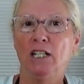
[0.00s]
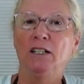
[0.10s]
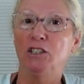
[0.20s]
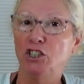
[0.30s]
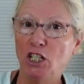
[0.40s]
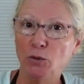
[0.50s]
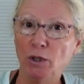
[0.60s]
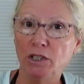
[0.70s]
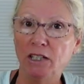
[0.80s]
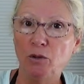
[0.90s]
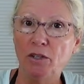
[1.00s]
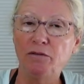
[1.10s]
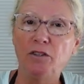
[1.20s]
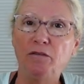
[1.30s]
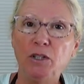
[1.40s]
The change we're looking for at
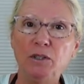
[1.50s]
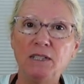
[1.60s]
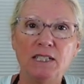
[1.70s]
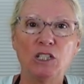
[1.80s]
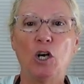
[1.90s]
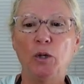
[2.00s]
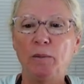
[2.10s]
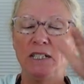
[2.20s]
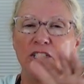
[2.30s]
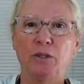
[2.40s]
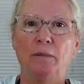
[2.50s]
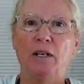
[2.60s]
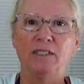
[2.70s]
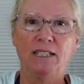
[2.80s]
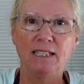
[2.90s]
full fuse is all the pieces are
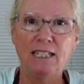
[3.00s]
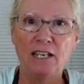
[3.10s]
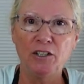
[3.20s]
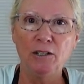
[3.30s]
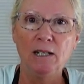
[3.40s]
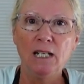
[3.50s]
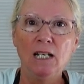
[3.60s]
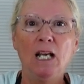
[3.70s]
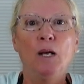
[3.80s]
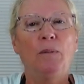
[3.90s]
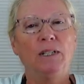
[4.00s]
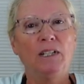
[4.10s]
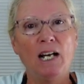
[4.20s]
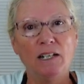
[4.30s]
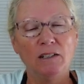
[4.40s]
melted together, but
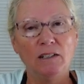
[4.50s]
not